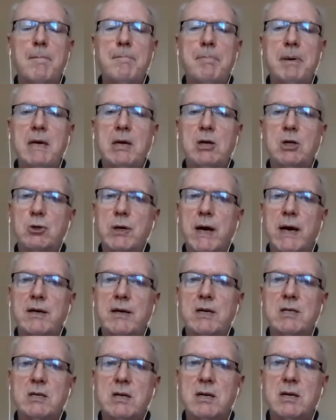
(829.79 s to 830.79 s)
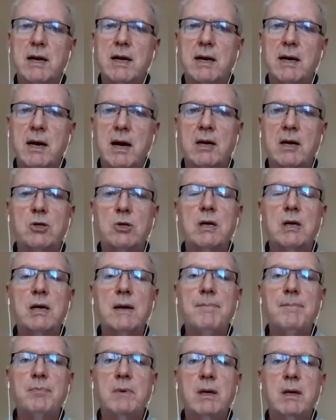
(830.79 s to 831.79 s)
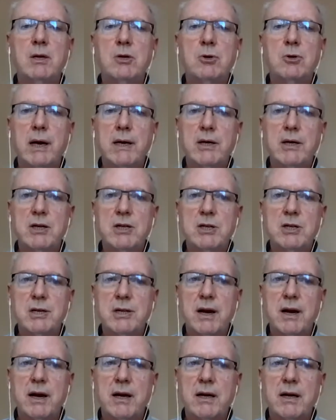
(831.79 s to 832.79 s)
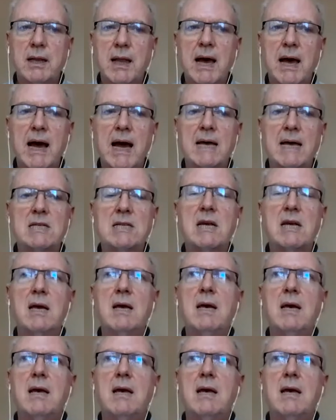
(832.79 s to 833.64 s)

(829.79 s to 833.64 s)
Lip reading: being traitors to their country, traitors to their class.